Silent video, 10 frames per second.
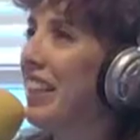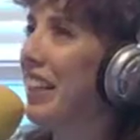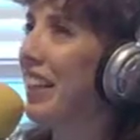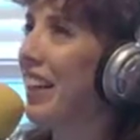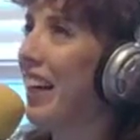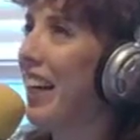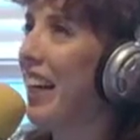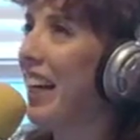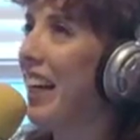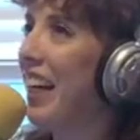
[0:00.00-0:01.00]
that
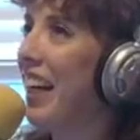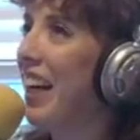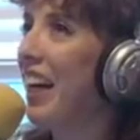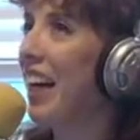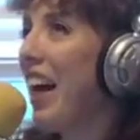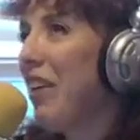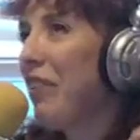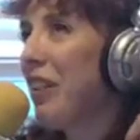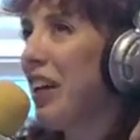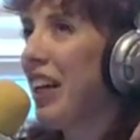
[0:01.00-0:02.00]
I
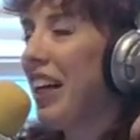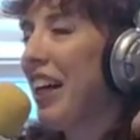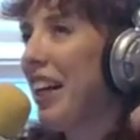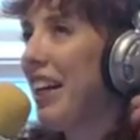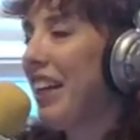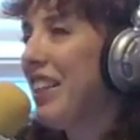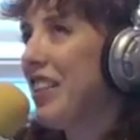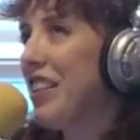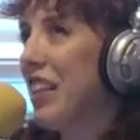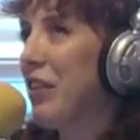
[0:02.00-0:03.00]

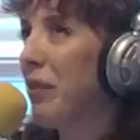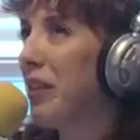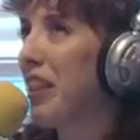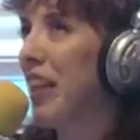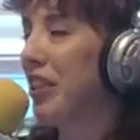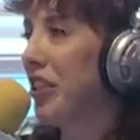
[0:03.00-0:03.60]
don't see that